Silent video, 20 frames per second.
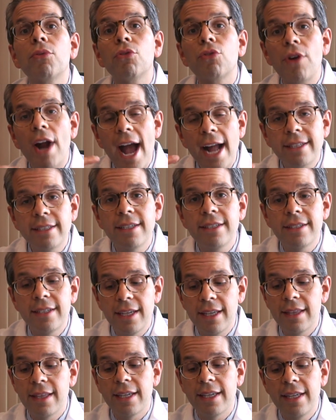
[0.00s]

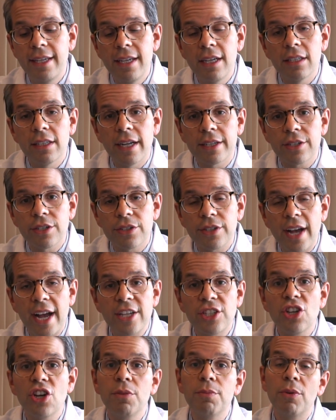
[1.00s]
practicing the Kegel
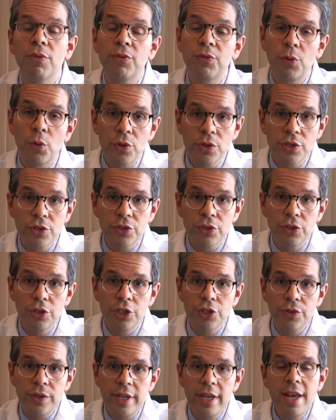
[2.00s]
exercise before the
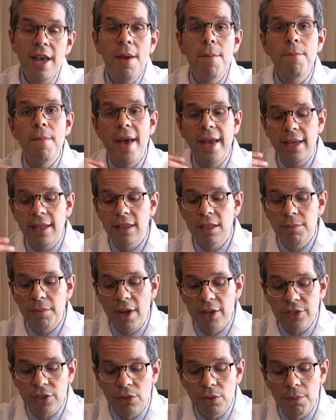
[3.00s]
surgery, making the
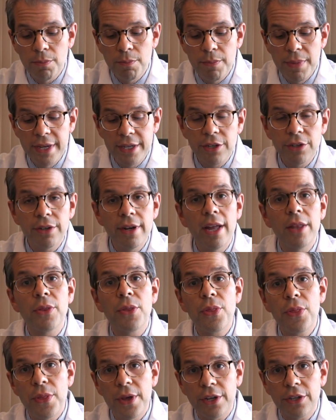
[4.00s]
muscle bigger and
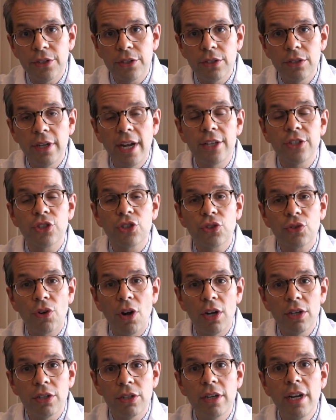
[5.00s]
thicker and
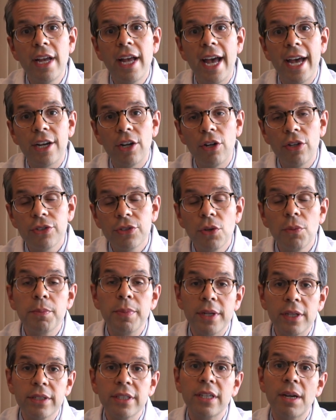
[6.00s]
stronger, and also
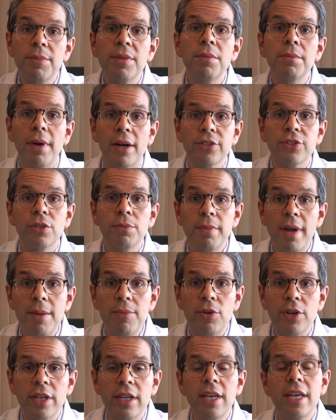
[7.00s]
building up the muscle
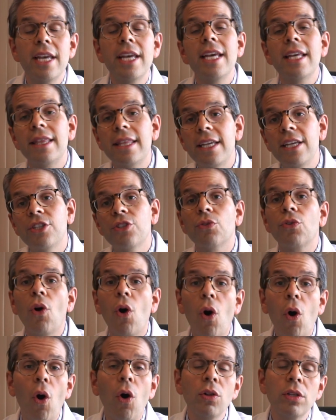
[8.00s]
memory. These are
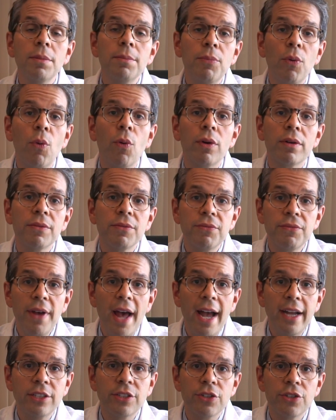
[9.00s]
all important
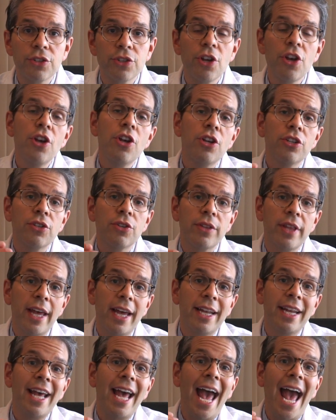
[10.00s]
factors so
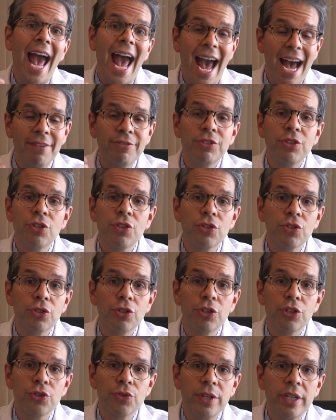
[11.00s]
that after the
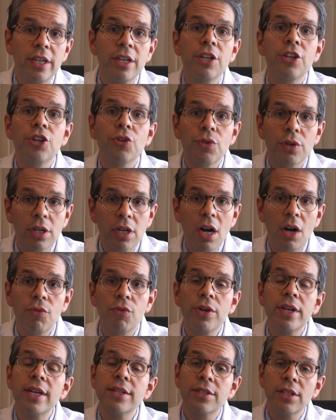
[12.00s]
surgery, your
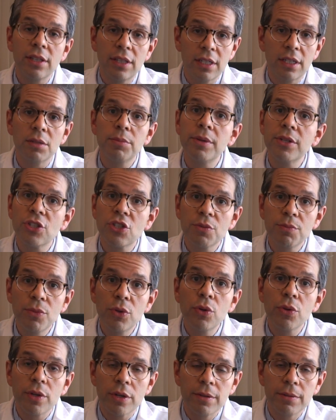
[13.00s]
recovery is a little bit
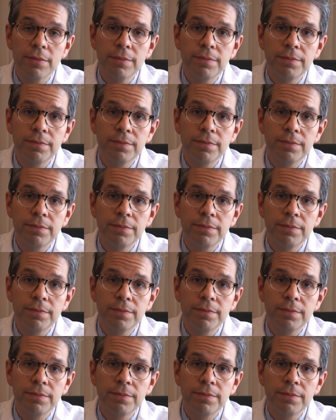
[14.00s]
smoother.